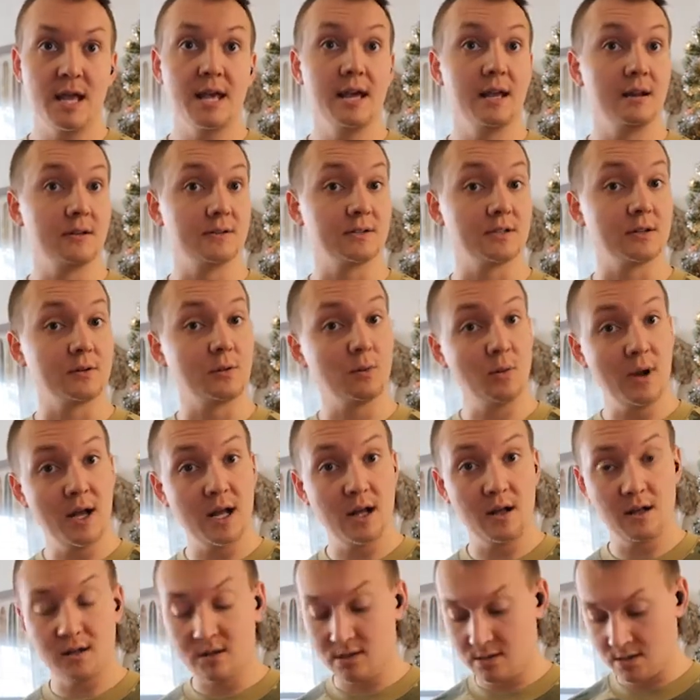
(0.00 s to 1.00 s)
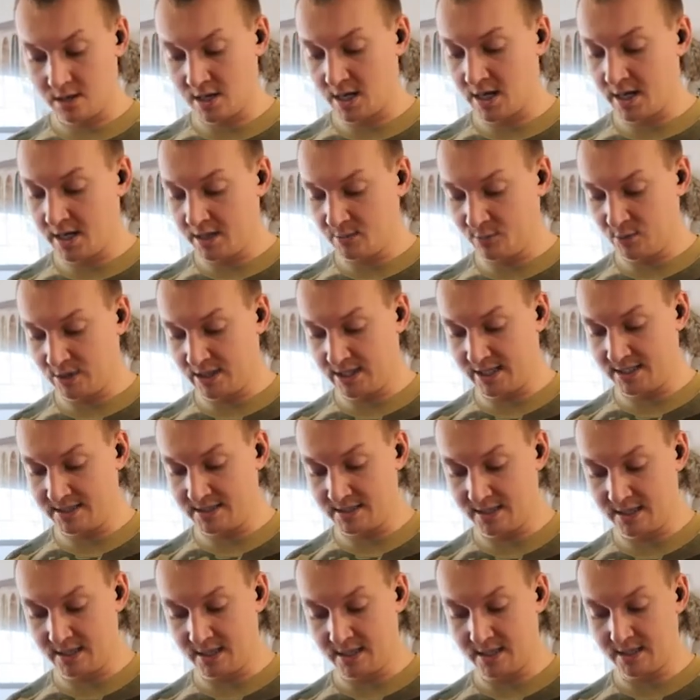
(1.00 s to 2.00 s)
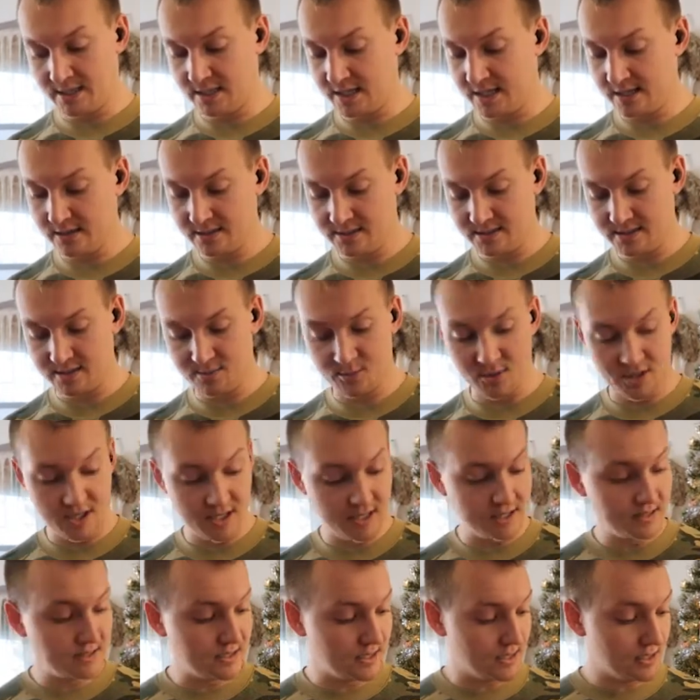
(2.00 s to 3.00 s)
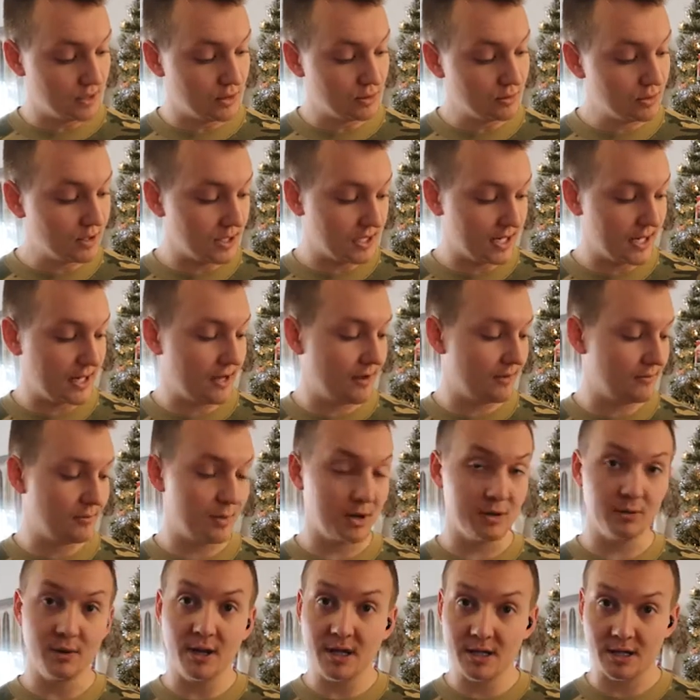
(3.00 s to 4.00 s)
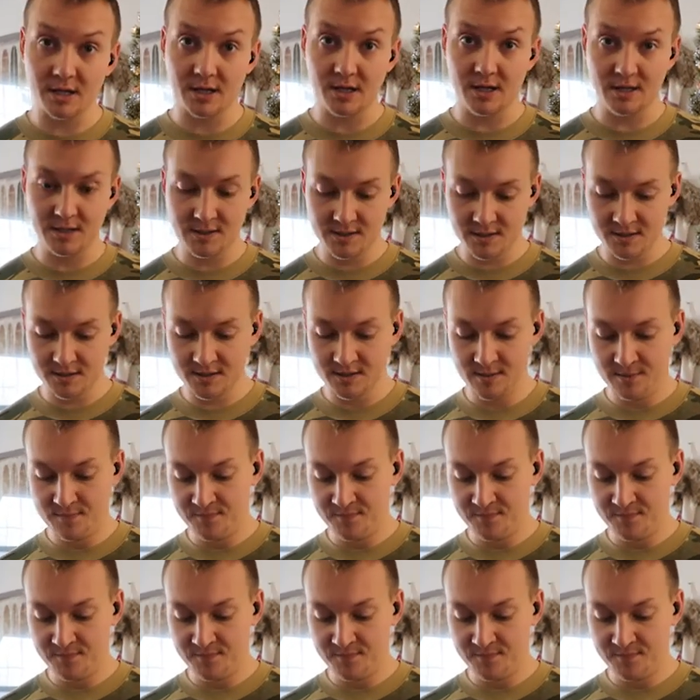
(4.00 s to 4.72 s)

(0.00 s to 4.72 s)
I was like, well, I would like to get Galaxy buds and you can have my Raycons.